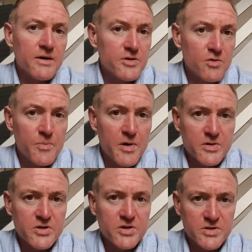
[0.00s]
I do
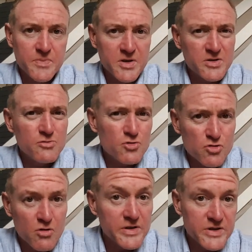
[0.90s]
apologize, but I do
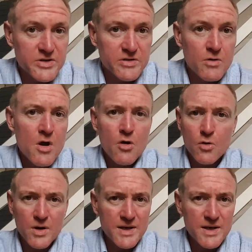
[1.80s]
try to, or at